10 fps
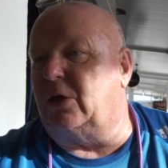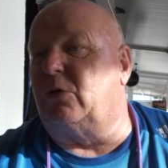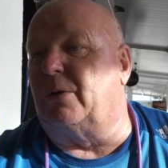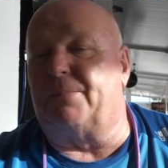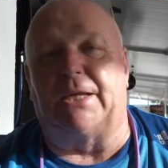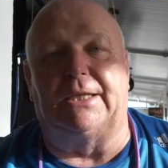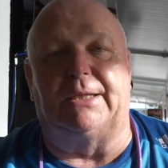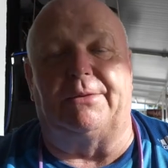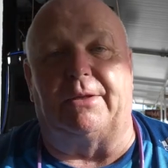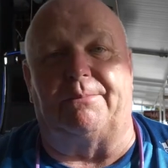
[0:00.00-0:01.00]
Oh,
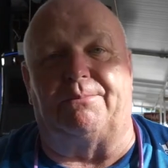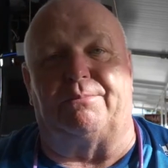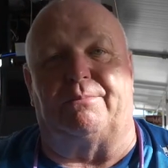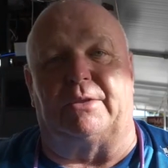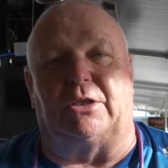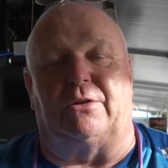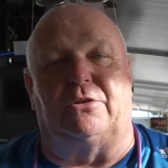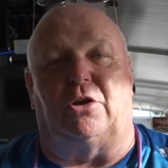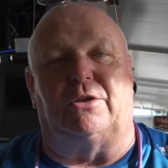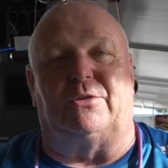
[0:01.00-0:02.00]

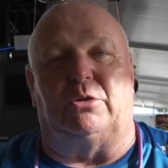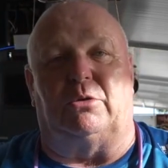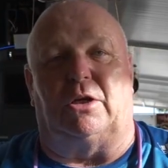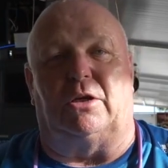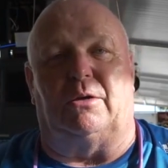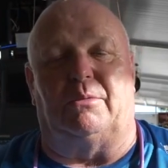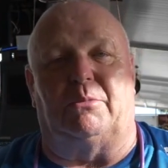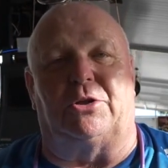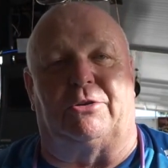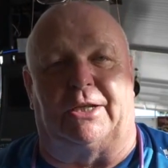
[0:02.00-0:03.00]
none of you are
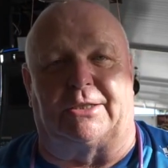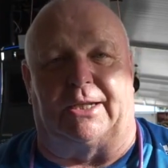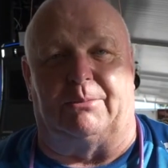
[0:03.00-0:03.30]
moderators